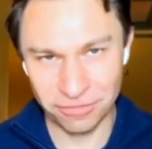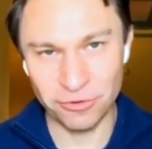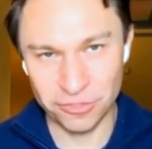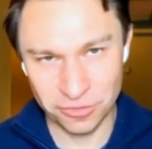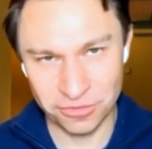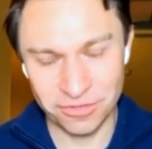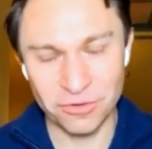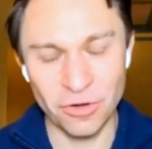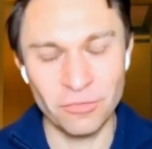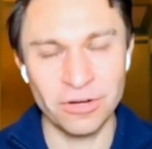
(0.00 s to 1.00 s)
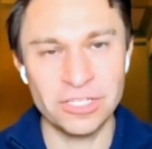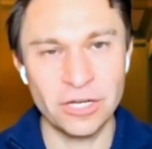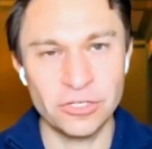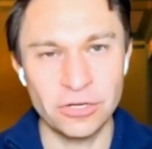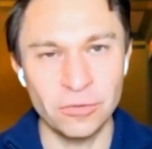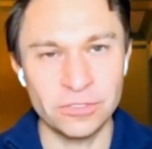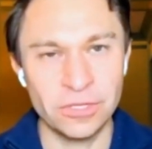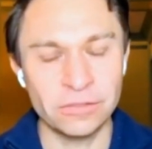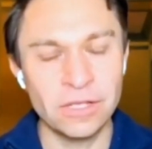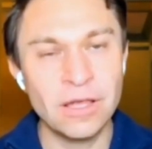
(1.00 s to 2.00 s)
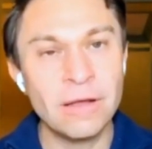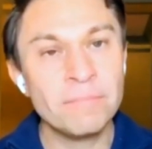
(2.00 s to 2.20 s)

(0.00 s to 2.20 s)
Of course, you don't want to touch the normal cells.